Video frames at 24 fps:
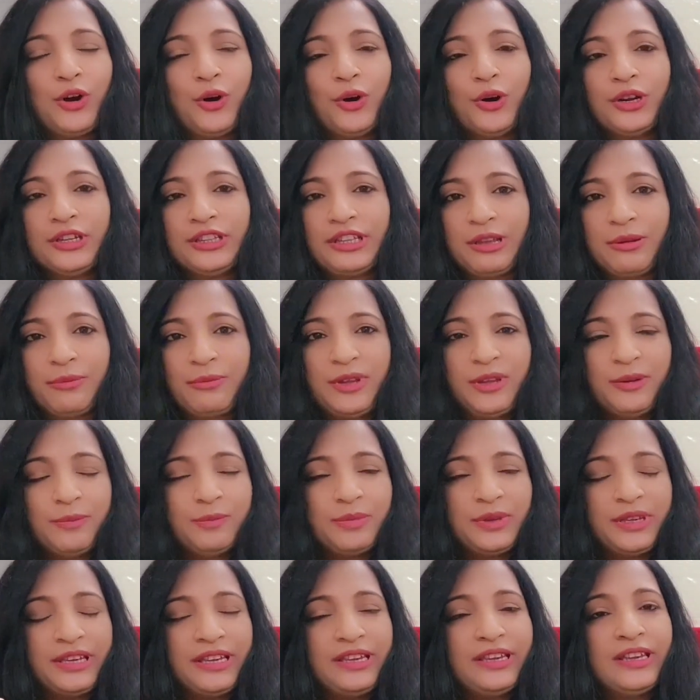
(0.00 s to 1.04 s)
or there may
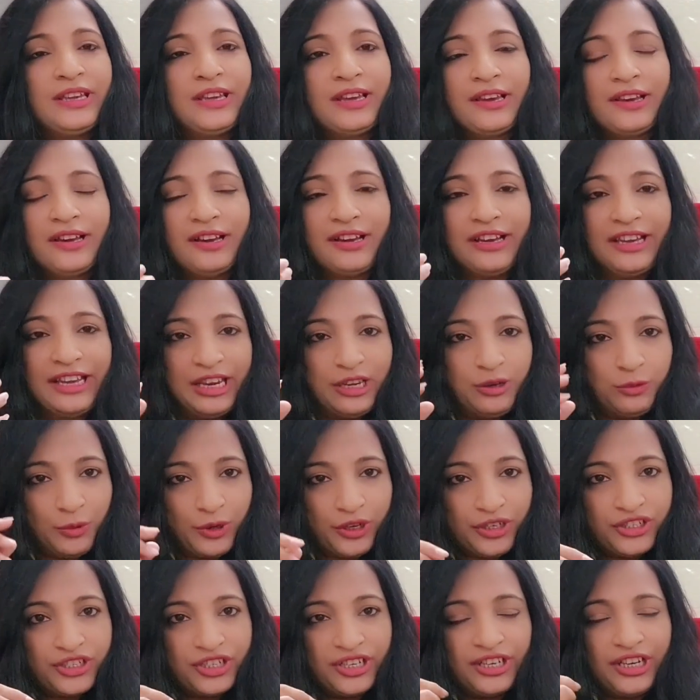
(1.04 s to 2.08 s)
be
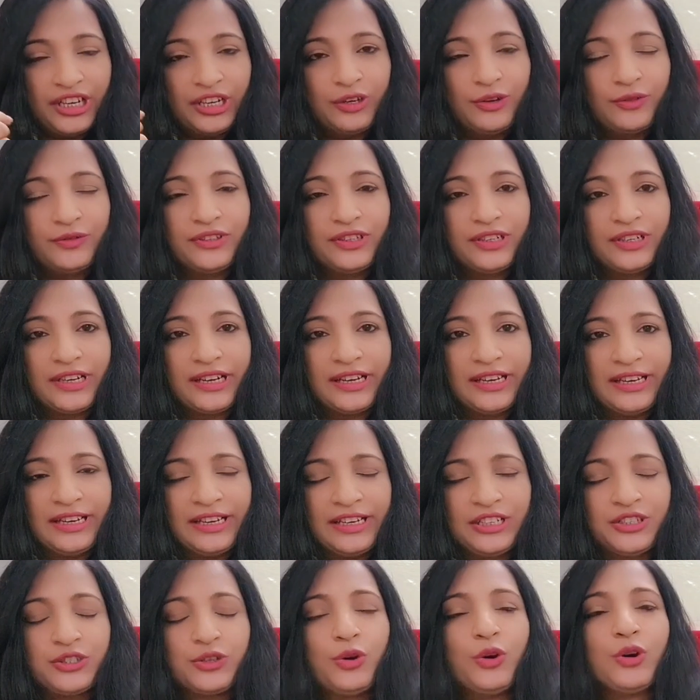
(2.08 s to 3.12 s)
inward turning of the
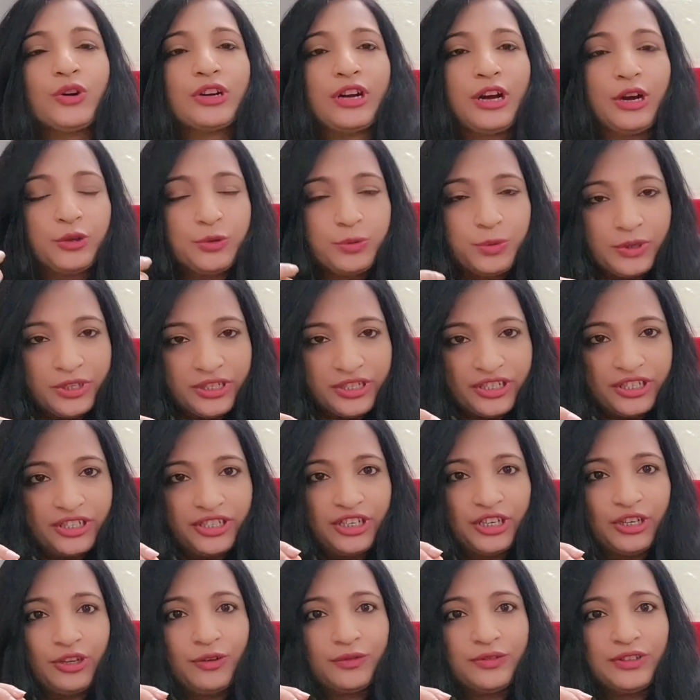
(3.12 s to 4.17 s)
eyelids or outward
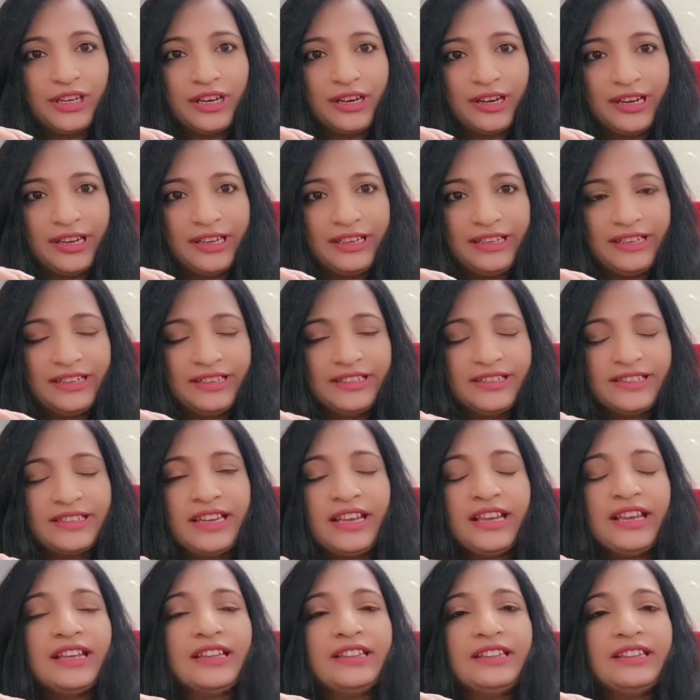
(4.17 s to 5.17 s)
turning of the eyelids.